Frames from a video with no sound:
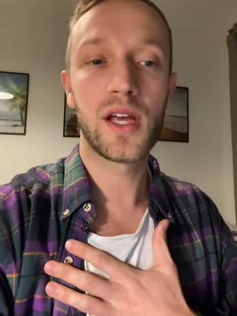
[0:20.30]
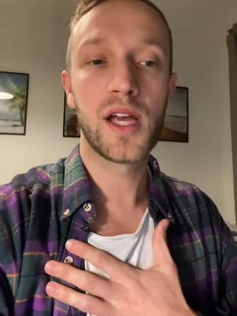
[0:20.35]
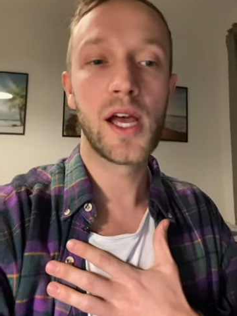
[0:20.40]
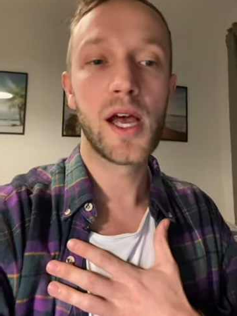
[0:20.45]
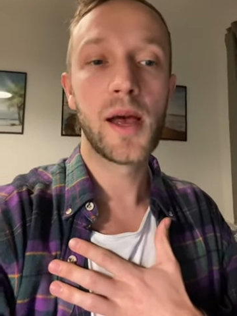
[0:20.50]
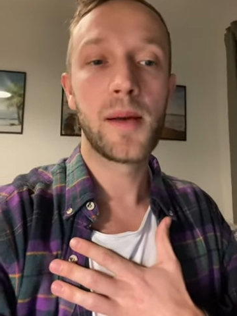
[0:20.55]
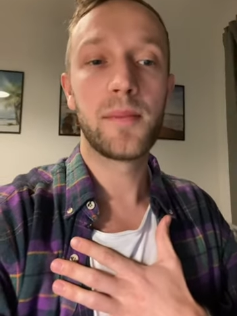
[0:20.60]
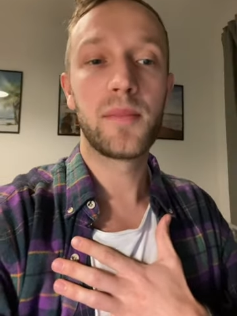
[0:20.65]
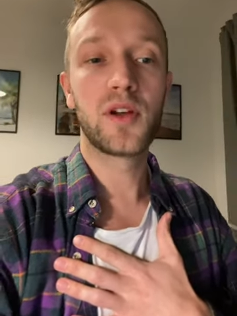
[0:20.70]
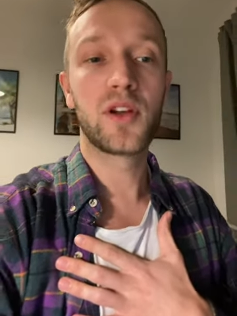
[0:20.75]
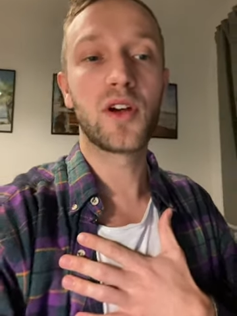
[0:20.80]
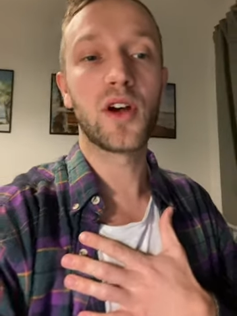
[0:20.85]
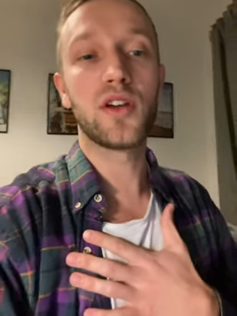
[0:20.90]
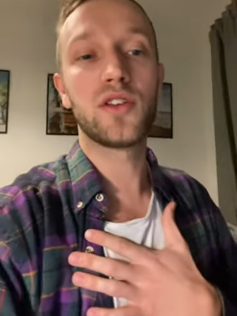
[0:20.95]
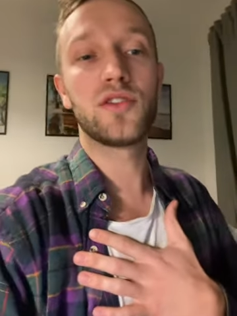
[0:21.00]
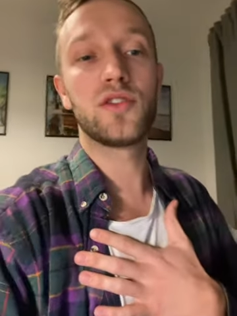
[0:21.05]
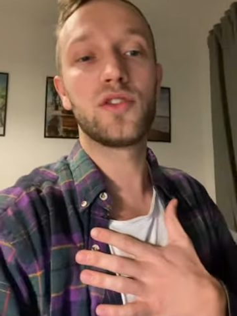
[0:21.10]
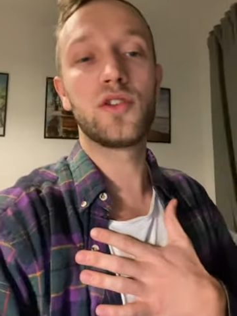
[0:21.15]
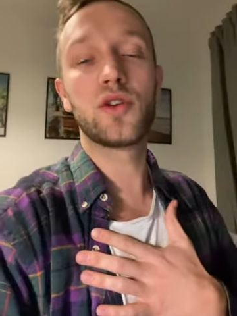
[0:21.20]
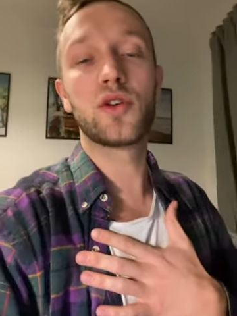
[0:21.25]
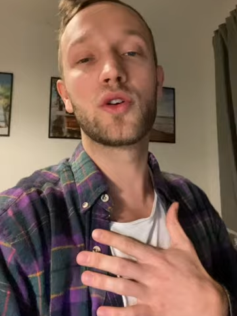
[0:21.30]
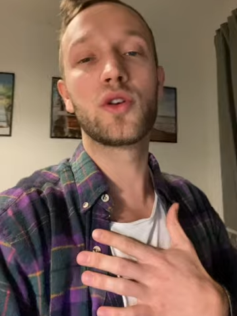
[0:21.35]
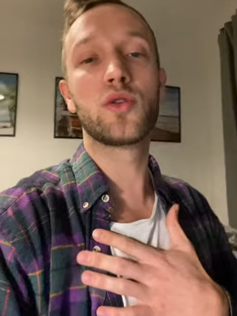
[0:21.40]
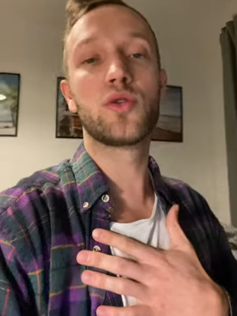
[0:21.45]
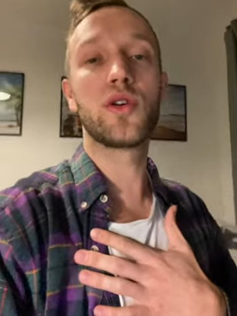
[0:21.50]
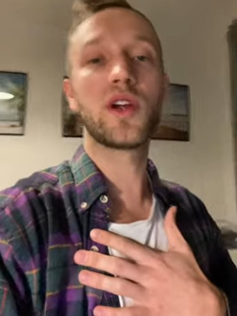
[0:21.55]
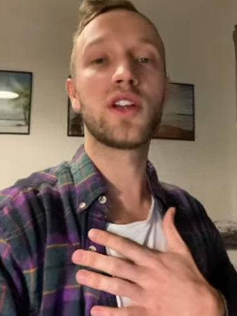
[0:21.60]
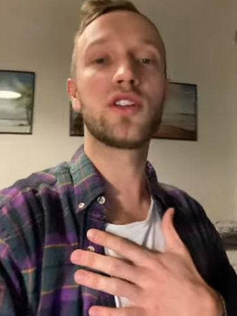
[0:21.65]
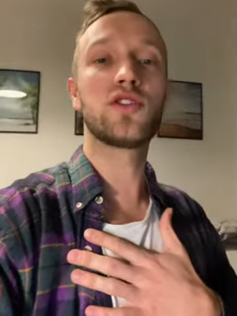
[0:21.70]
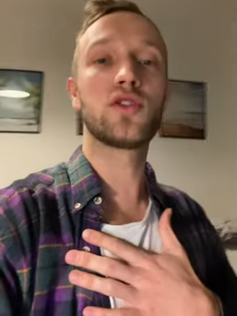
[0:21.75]
because you can create
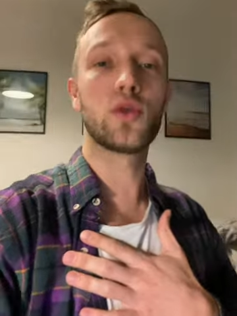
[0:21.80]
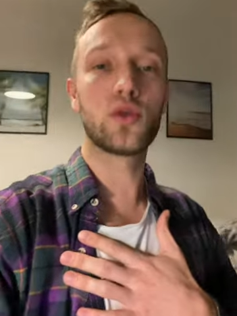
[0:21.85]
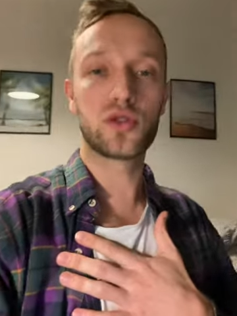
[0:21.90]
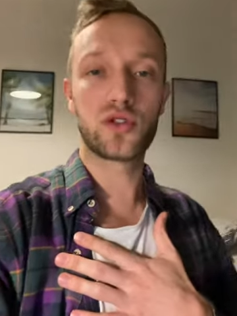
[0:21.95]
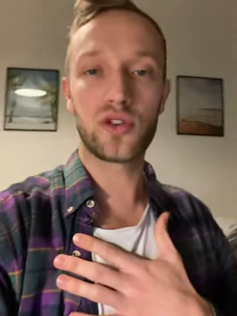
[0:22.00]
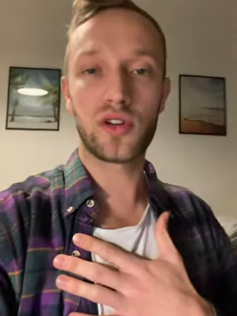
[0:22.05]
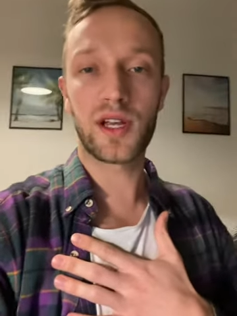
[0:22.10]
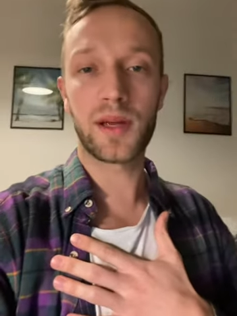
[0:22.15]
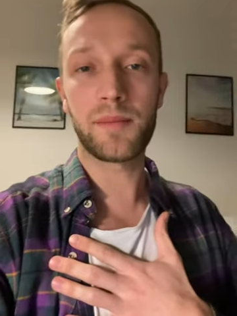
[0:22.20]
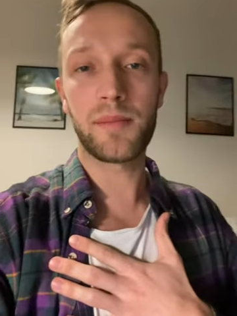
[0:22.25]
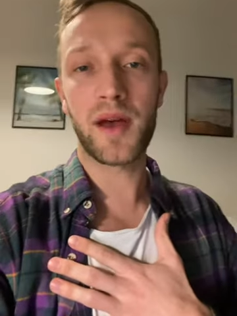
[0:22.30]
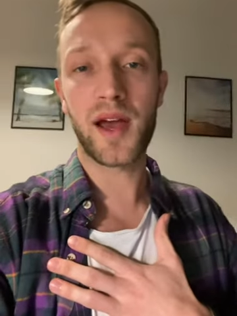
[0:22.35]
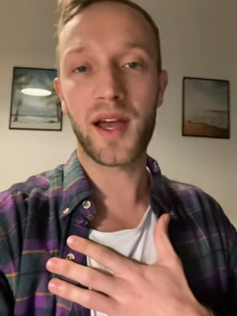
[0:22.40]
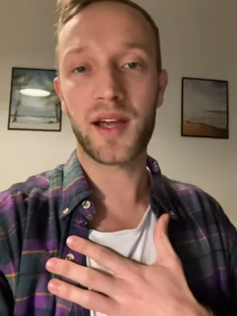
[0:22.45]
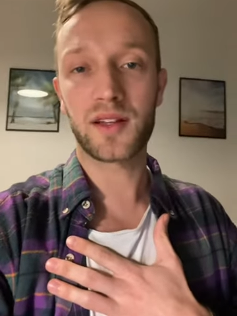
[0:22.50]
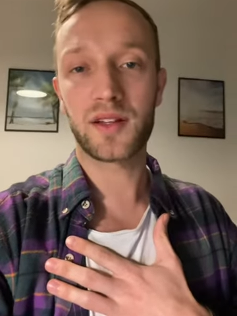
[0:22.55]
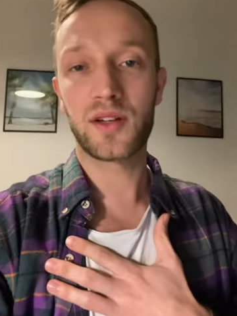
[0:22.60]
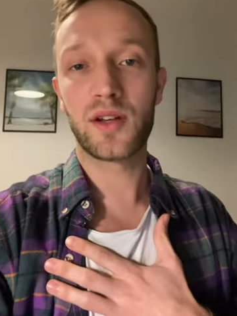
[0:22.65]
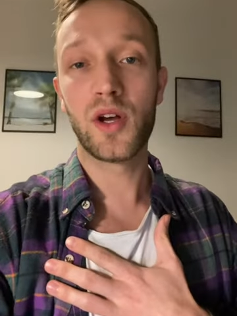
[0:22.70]
social impact